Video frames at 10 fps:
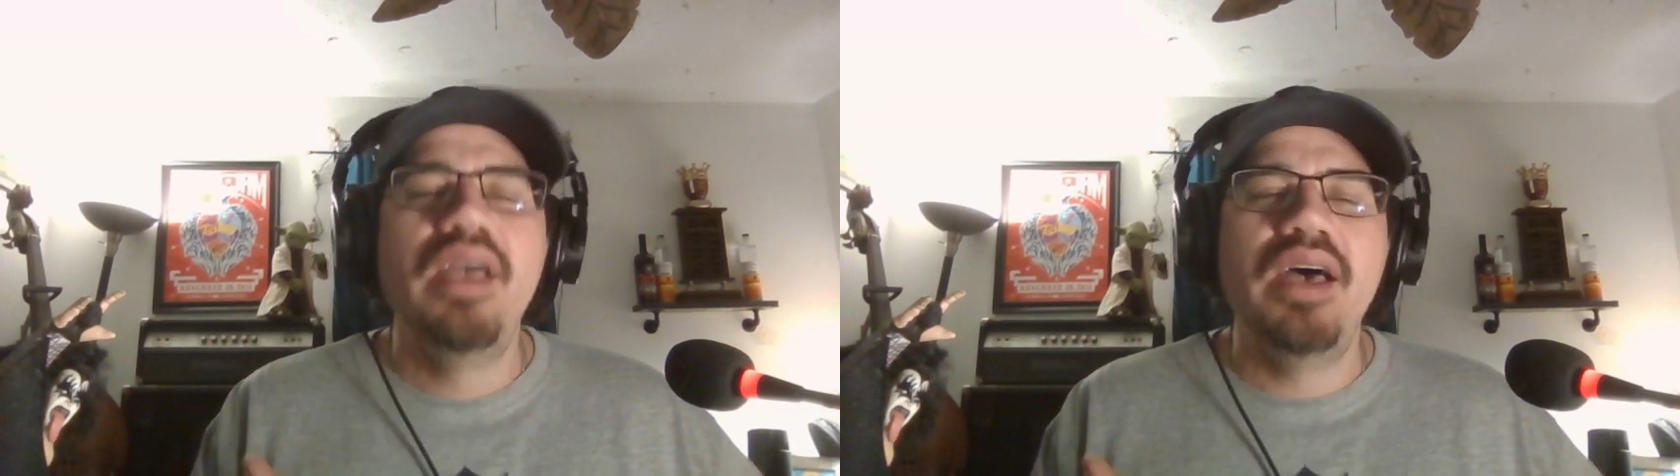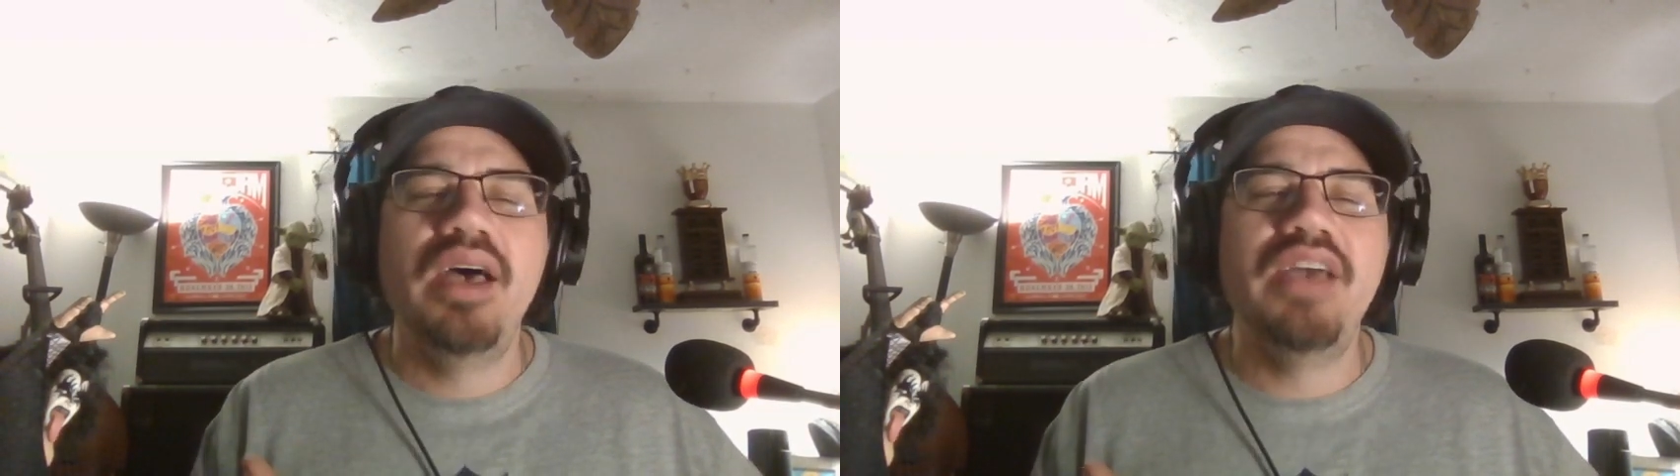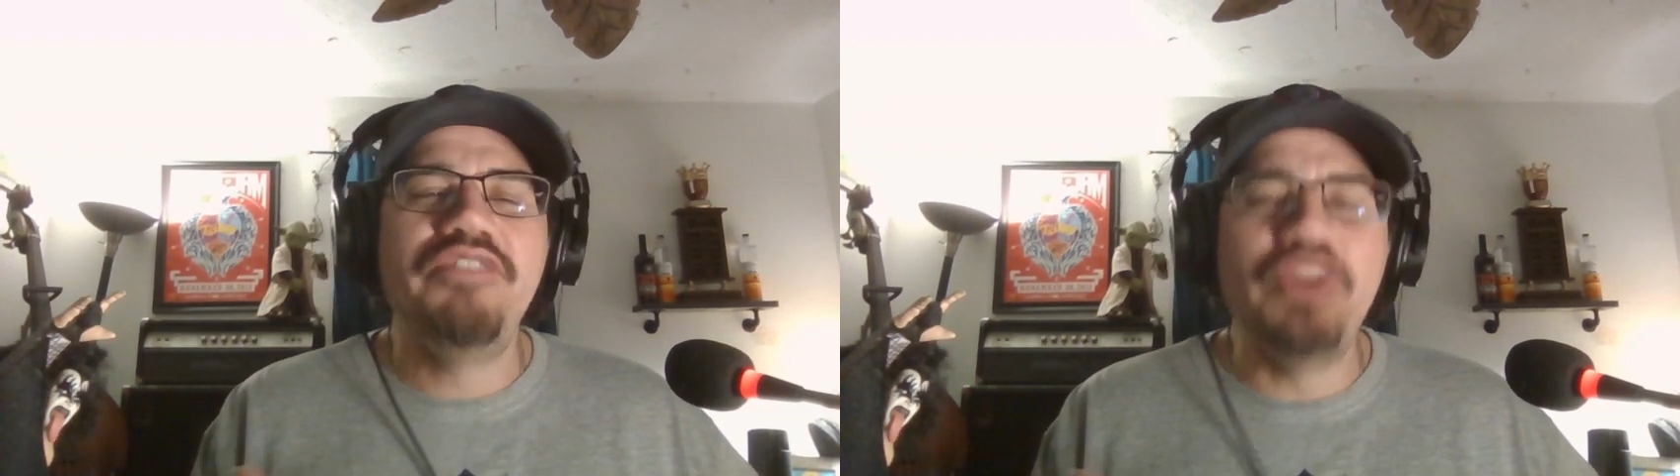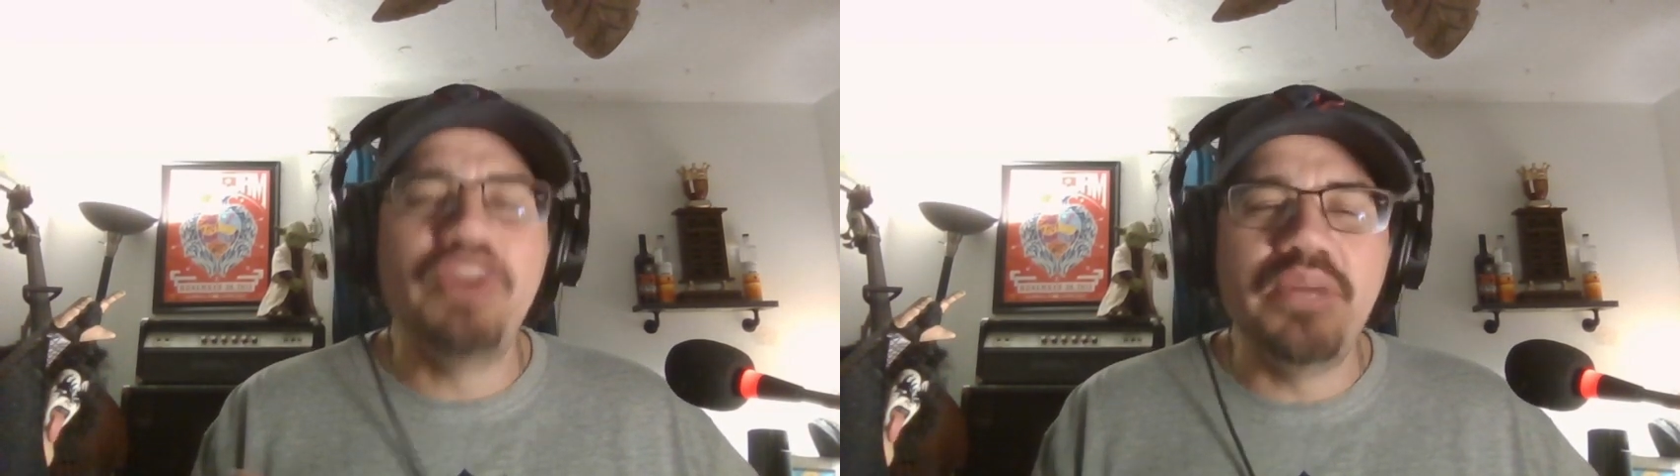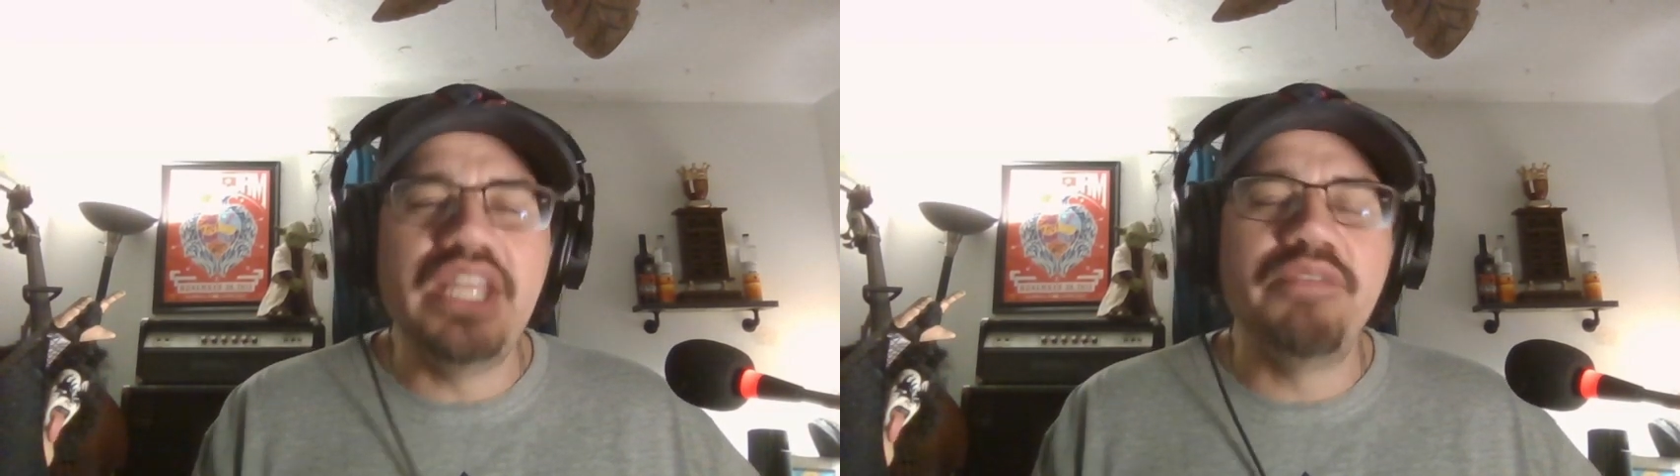If you
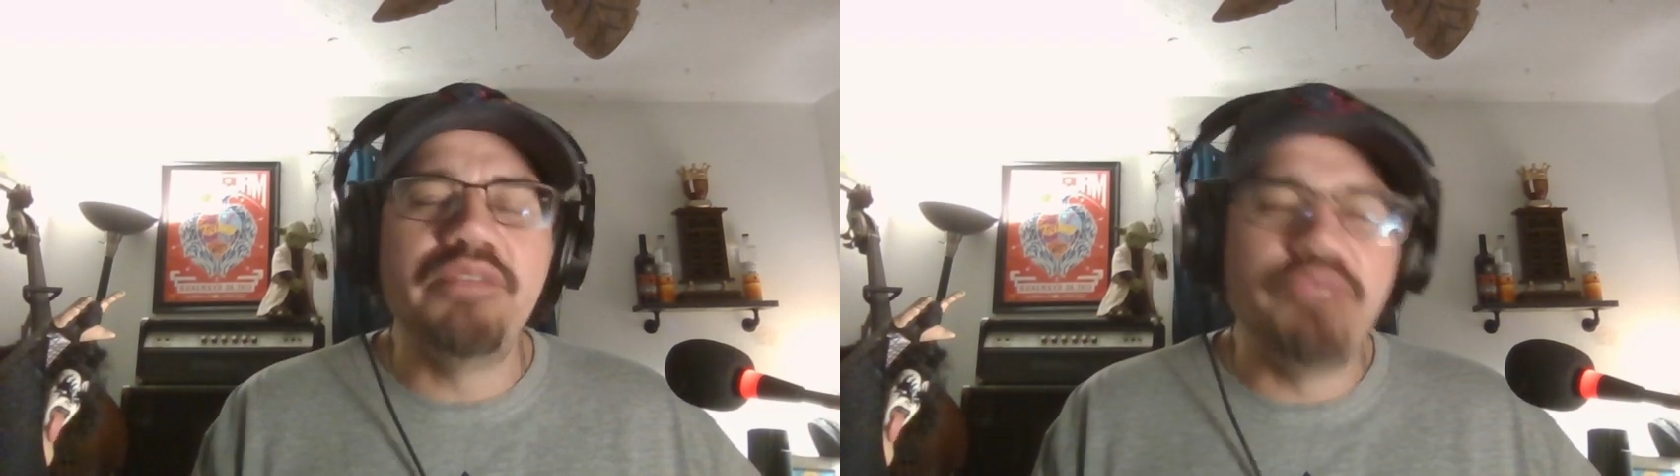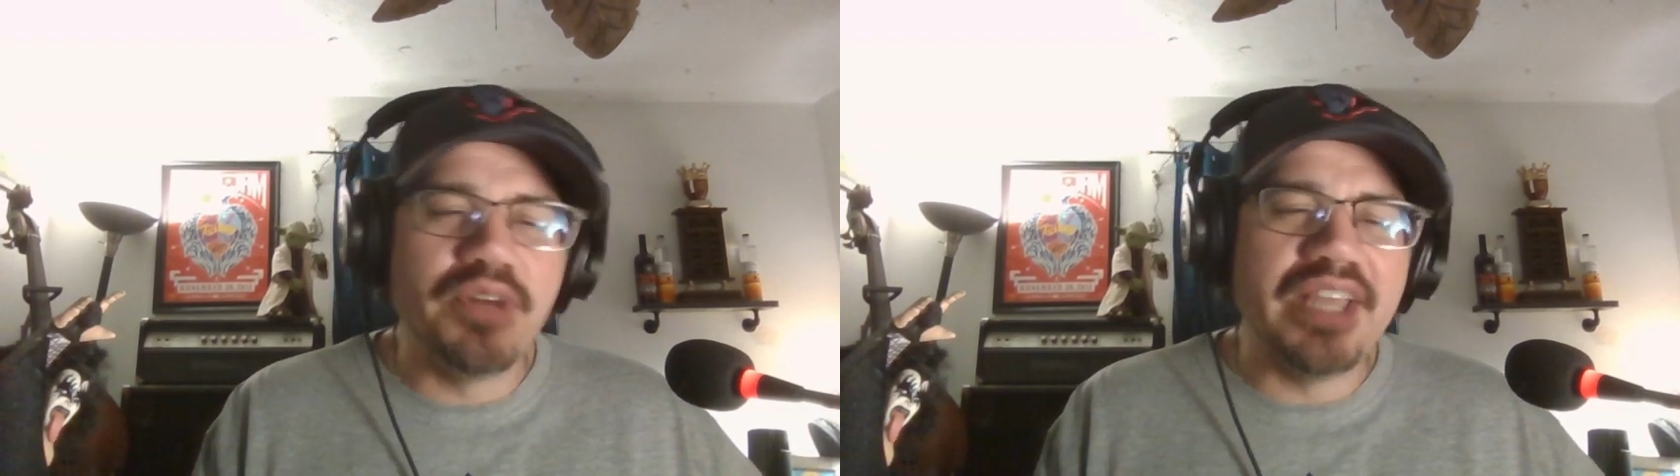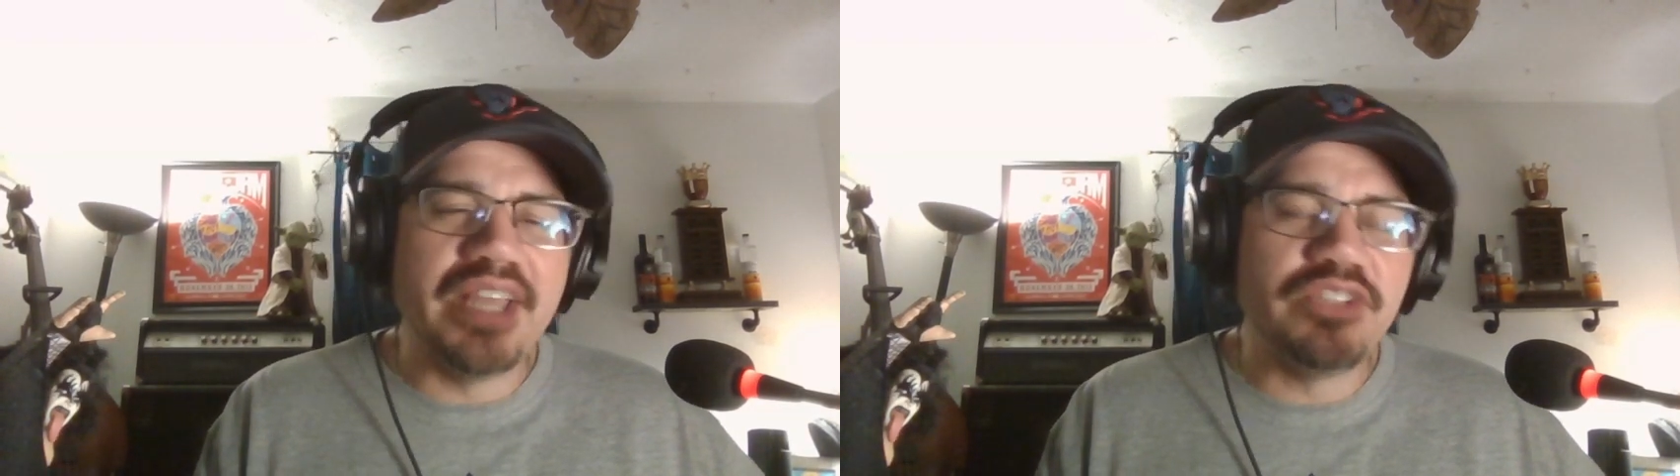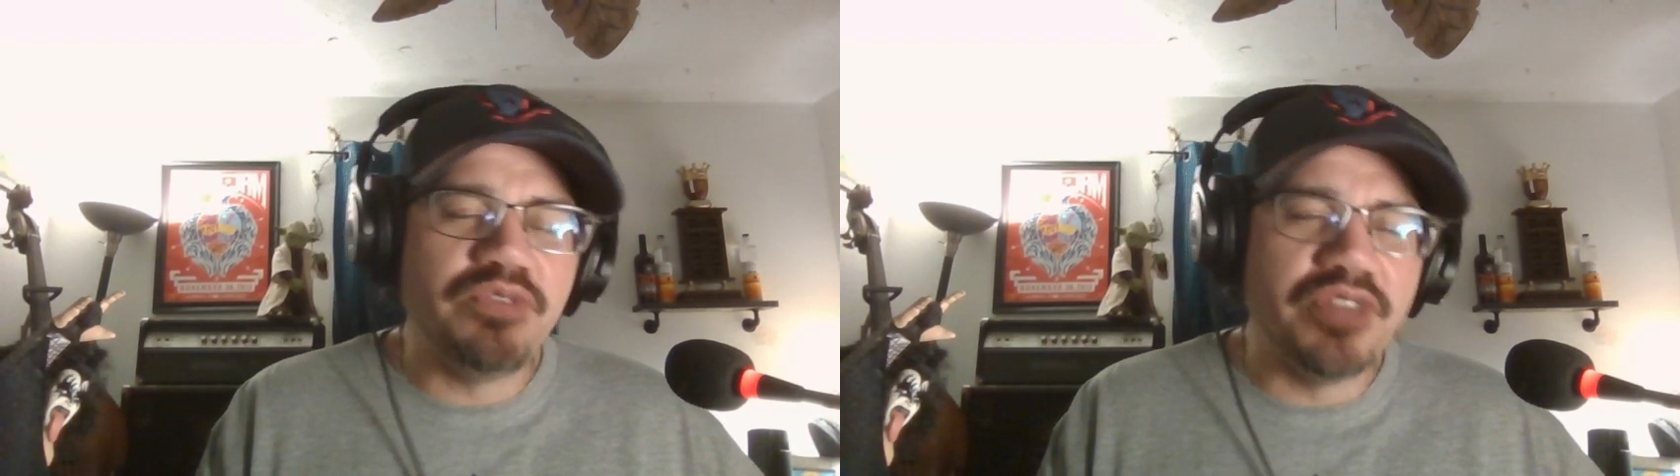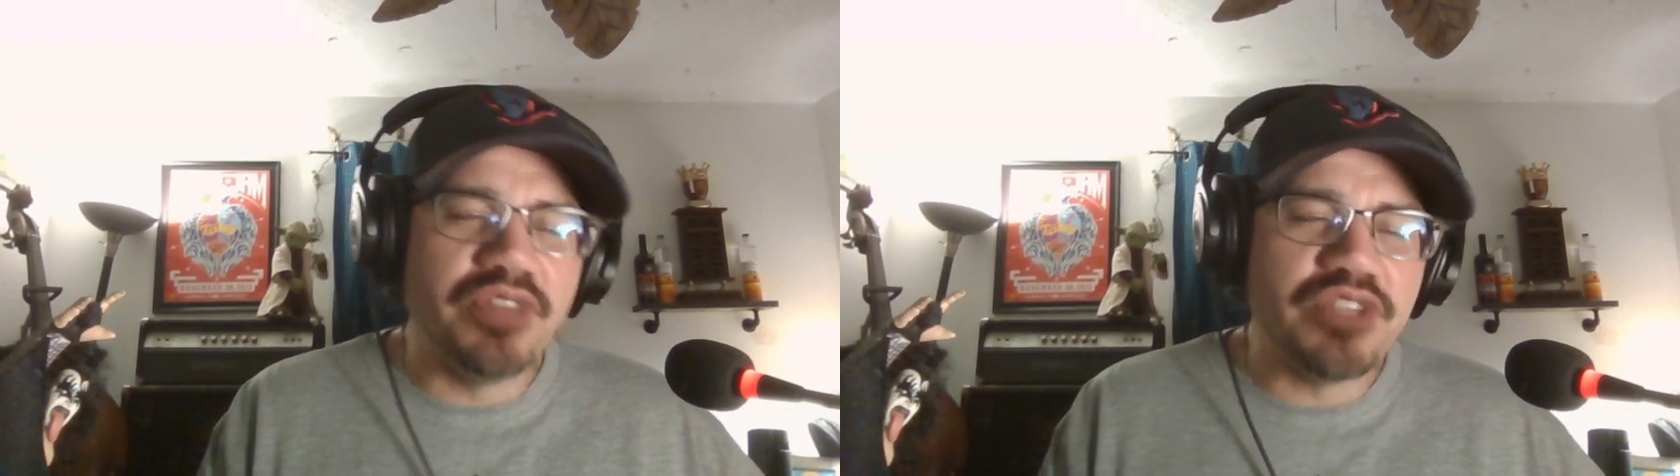don't need him for
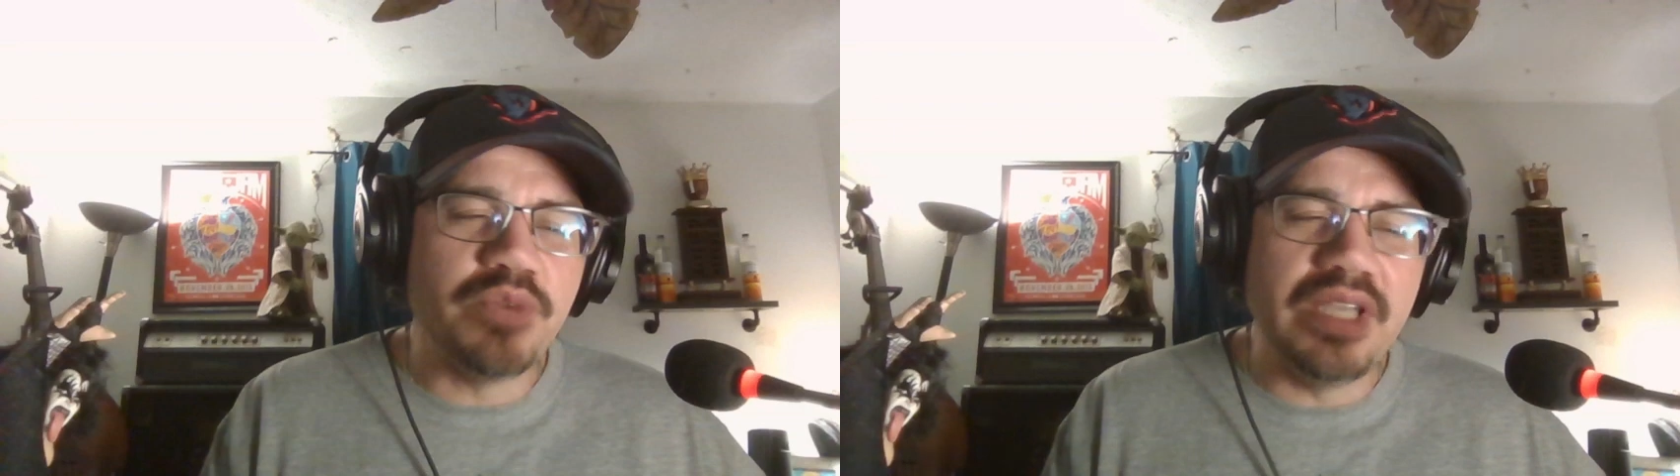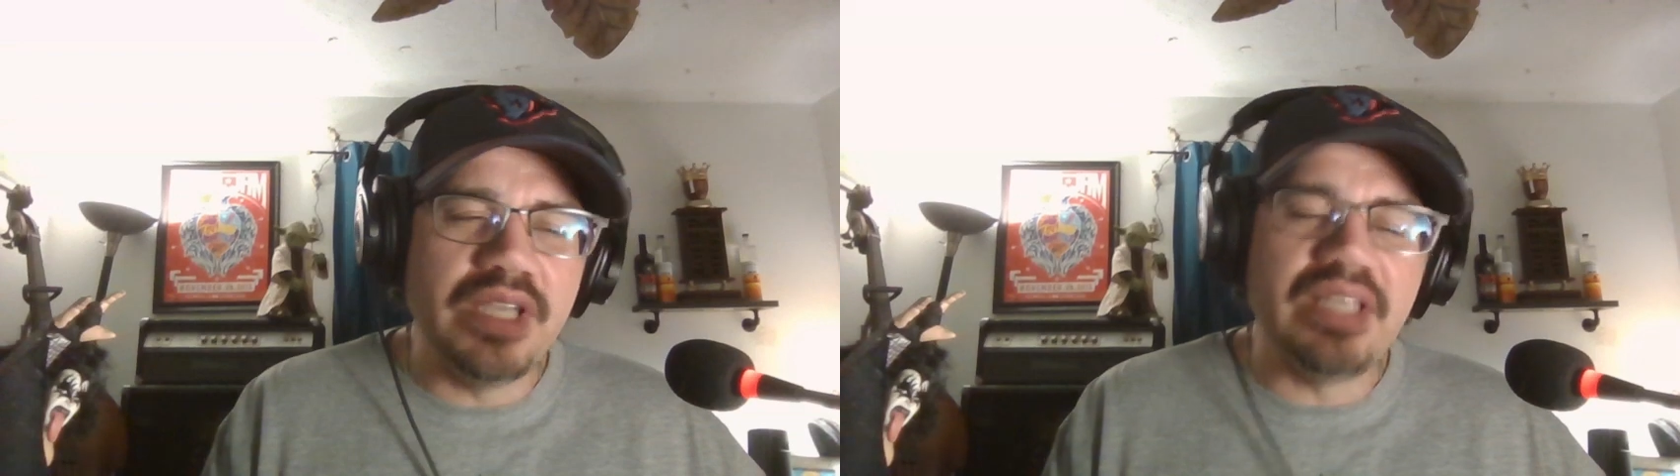this week,